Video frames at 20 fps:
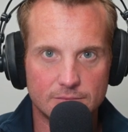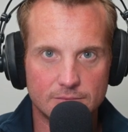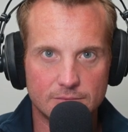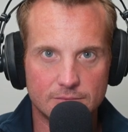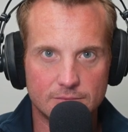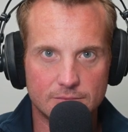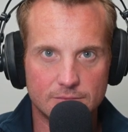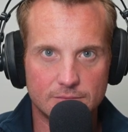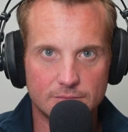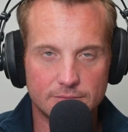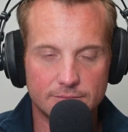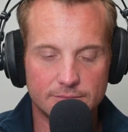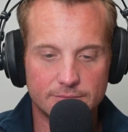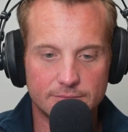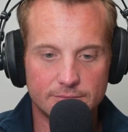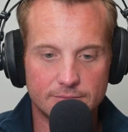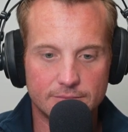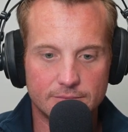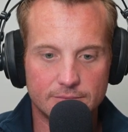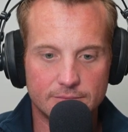
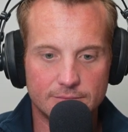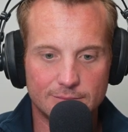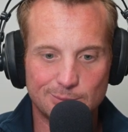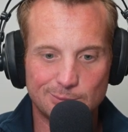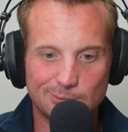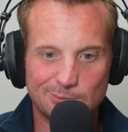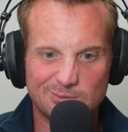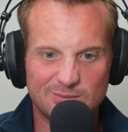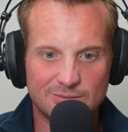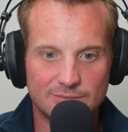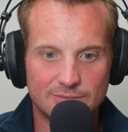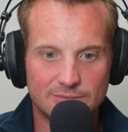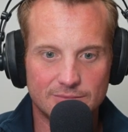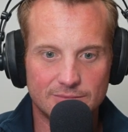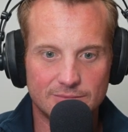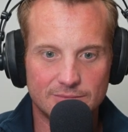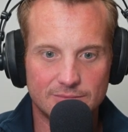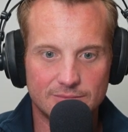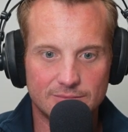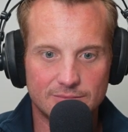
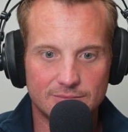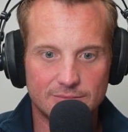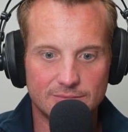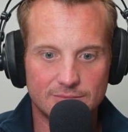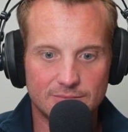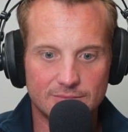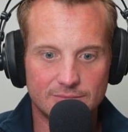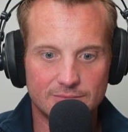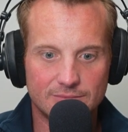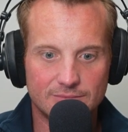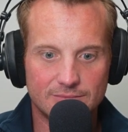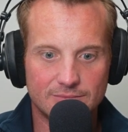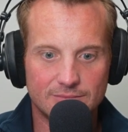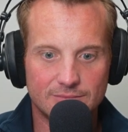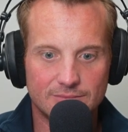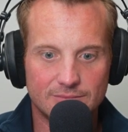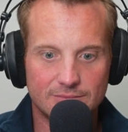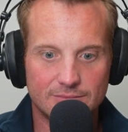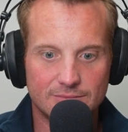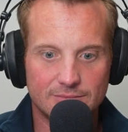
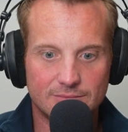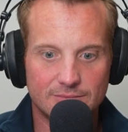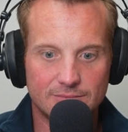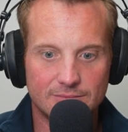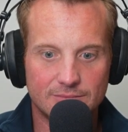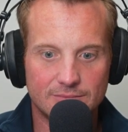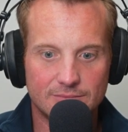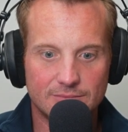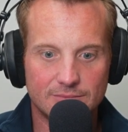This person isn't speaking.